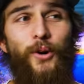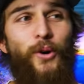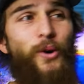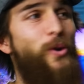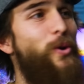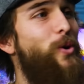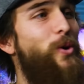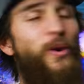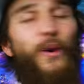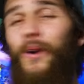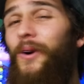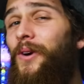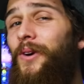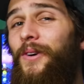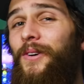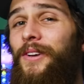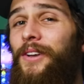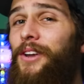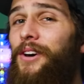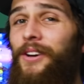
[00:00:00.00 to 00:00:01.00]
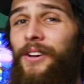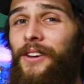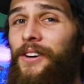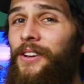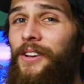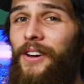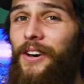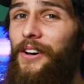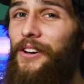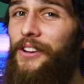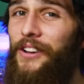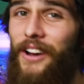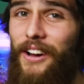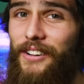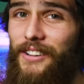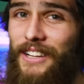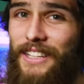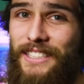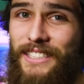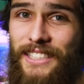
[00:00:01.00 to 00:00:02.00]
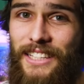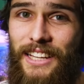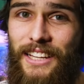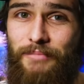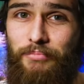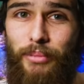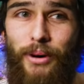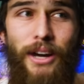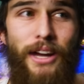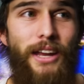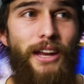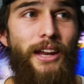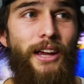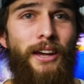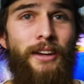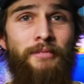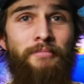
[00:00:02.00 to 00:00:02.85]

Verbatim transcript: oh, ho ho, no, no, no, you're not gonna see but